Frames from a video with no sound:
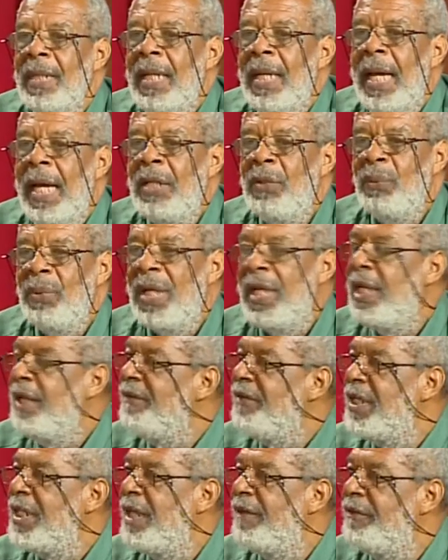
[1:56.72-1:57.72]
And we live
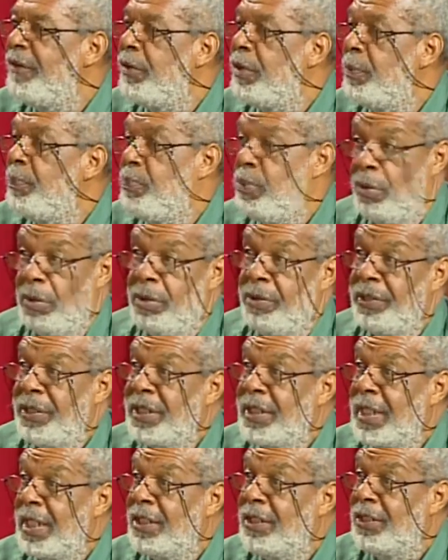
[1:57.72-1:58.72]
in a very
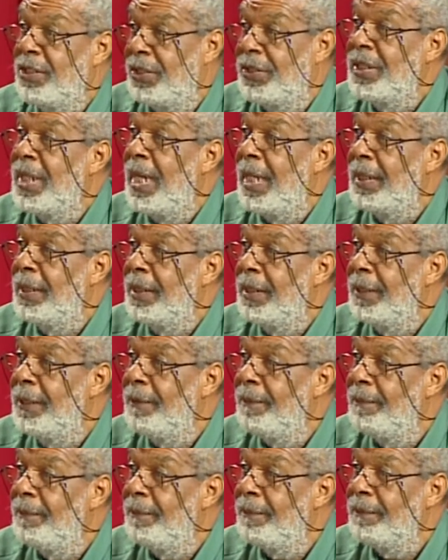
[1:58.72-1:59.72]
pluralistic society.
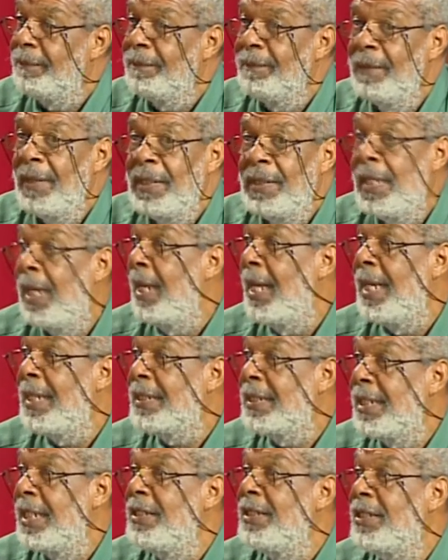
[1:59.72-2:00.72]
The
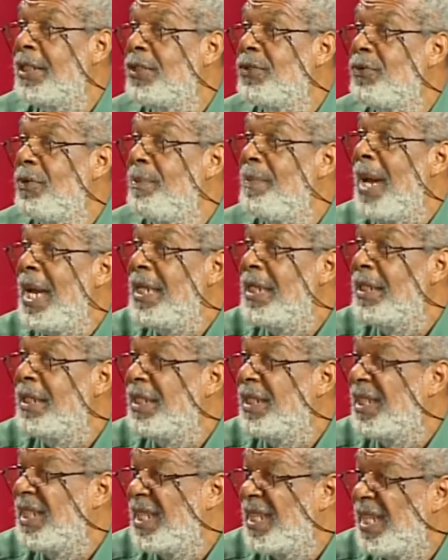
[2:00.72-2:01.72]
last census reminded
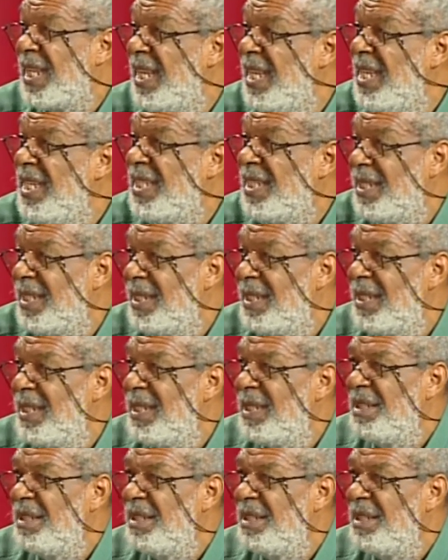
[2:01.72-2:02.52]
us that at least